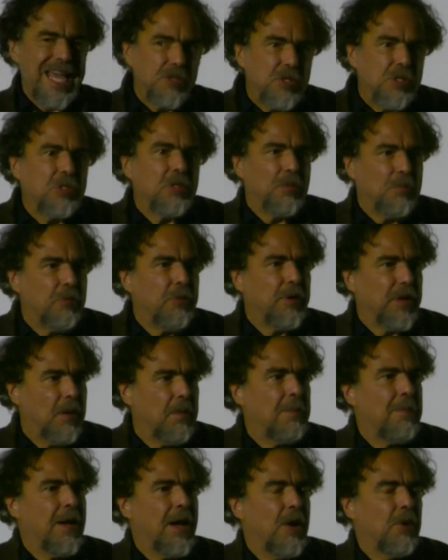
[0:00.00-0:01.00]
there's
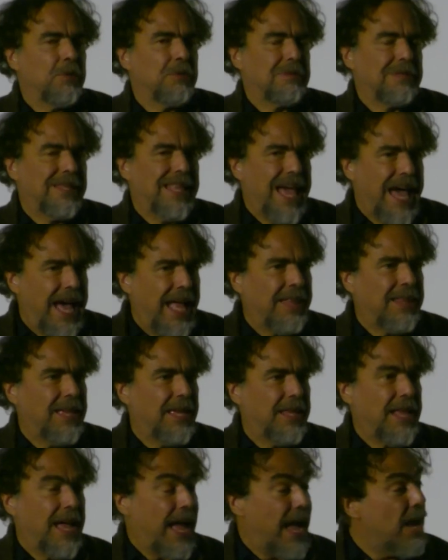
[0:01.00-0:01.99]
something about
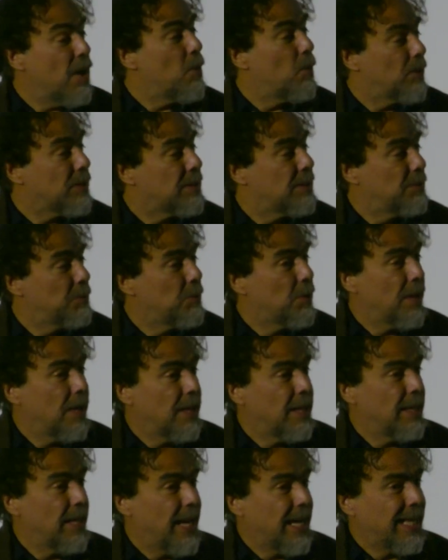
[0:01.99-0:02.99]
that, that I was
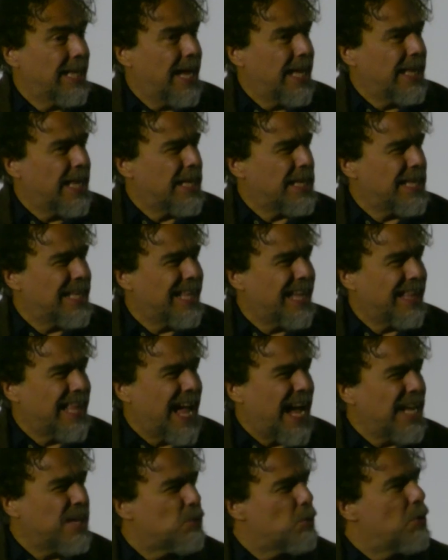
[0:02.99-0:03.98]
educated like that,
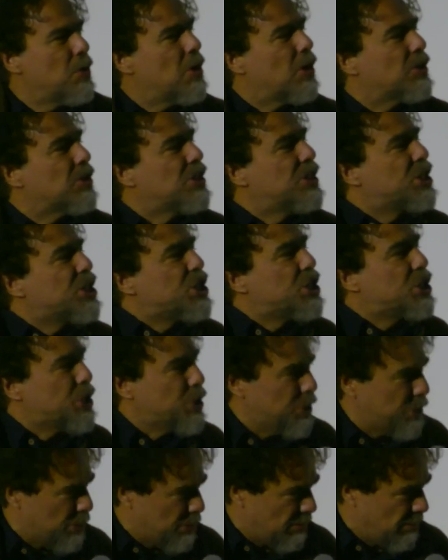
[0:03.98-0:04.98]
that I do not
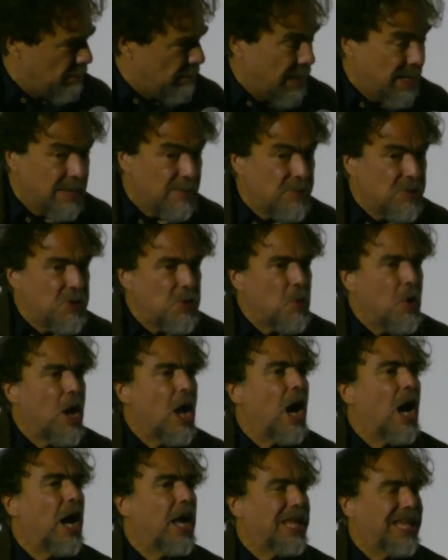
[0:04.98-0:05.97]
deserve, and if you
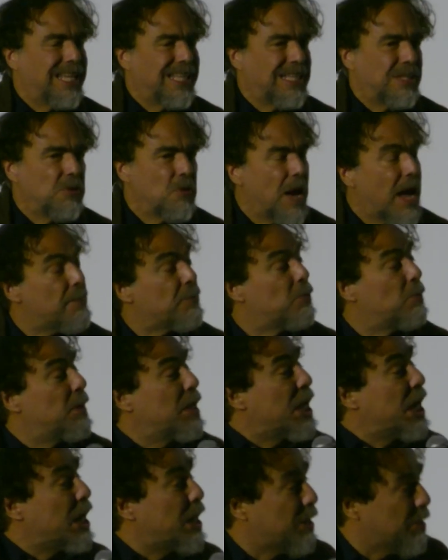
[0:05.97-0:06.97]
got it, you have
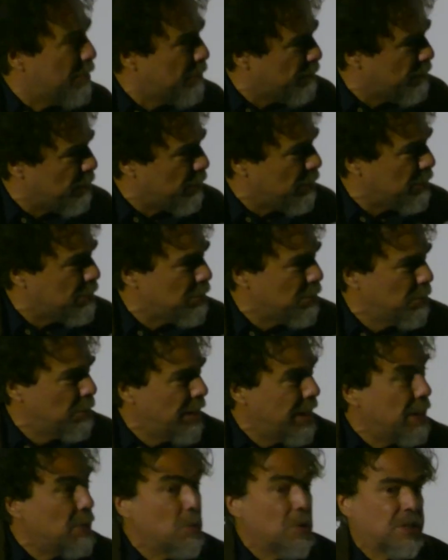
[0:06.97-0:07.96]
to be careful.
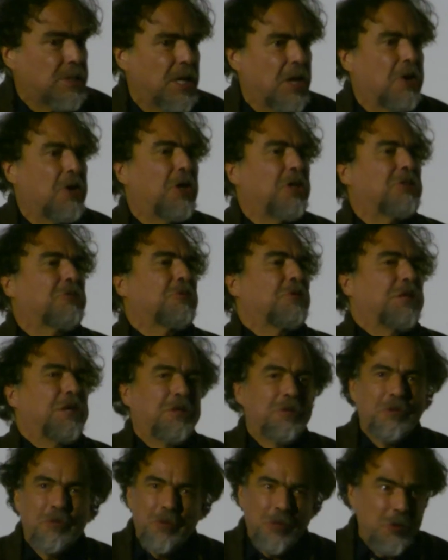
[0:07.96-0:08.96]
So it was a
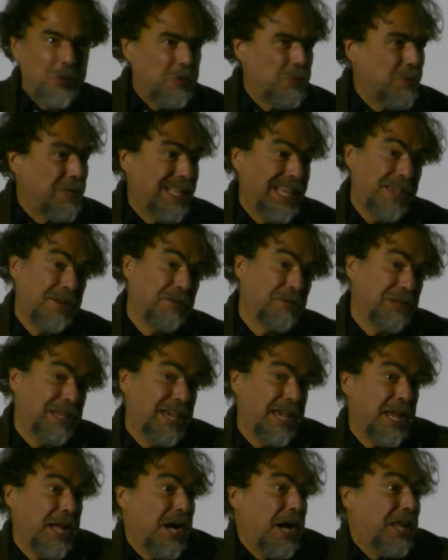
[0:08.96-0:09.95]
contradictory, always like,
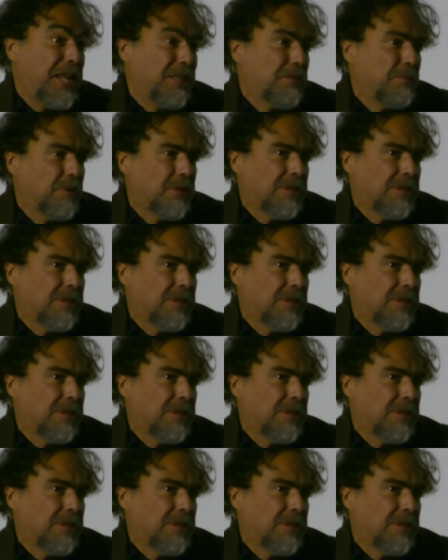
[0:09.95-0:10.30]
okay, I got